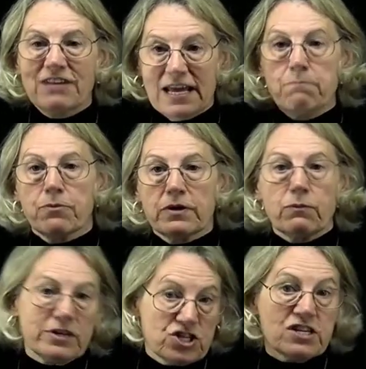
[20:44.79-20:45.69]
input
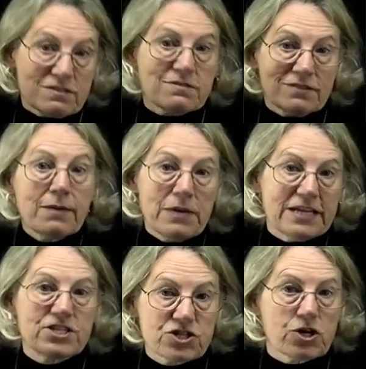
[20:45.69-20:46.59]
which is
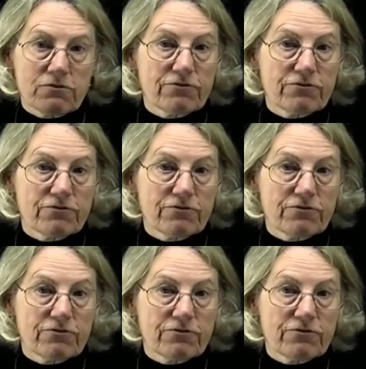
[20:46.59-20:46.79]
limited to certain